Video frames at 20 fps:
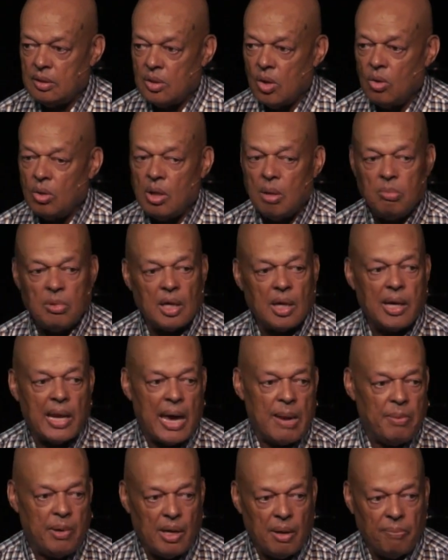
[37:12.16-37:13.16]
Don't come
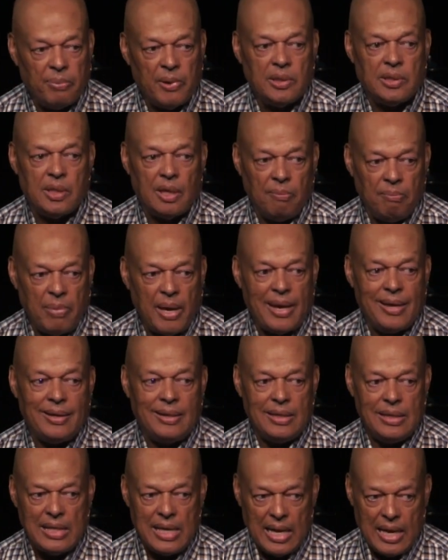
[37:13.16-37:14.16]
climbing up into the
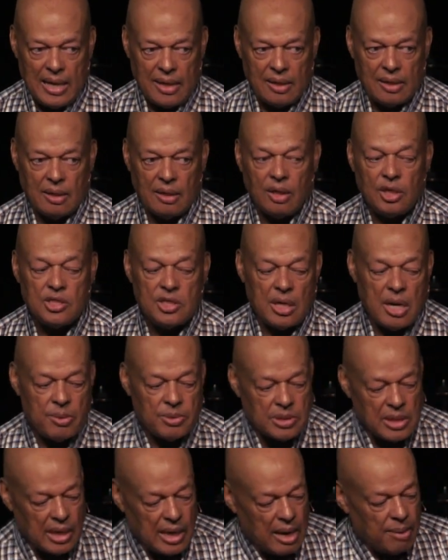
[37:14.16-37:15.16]
bed then. Look at your neighbor
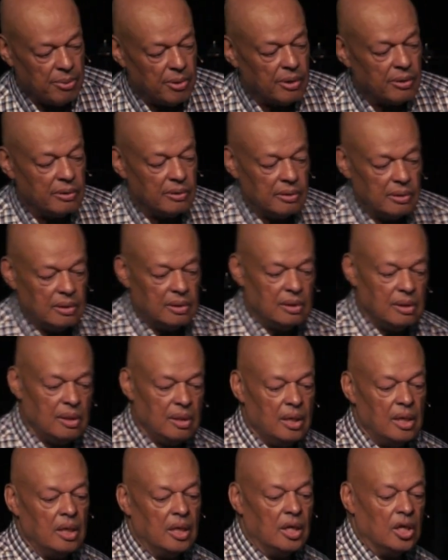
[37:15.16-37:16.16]
and say, neighbor,
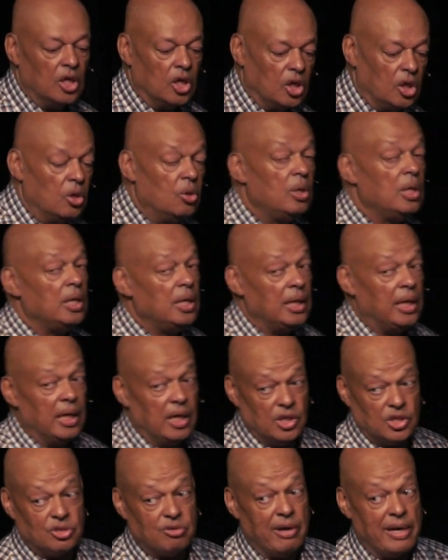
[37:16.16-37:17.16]
you need to
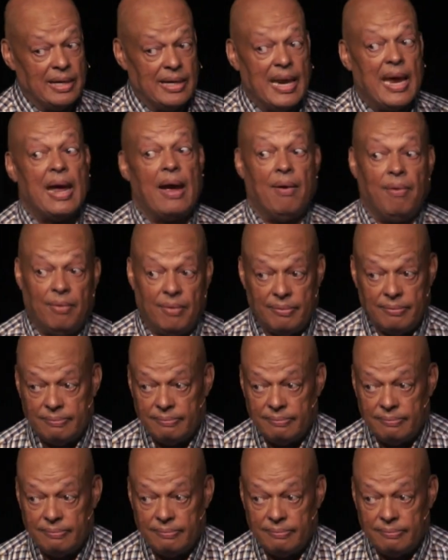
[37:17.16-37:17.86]
get it straight now.